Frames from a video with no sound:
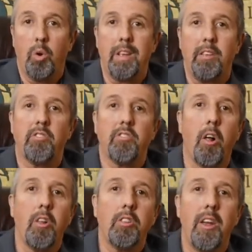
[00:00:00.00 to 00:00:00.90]
was a
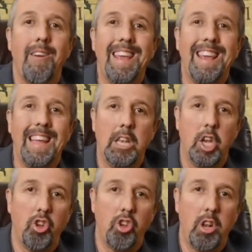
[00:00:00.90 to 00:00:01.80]
solitary
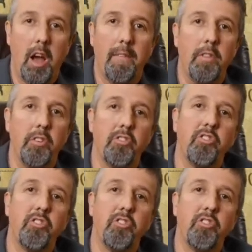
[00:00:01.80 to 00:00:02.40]
condition of the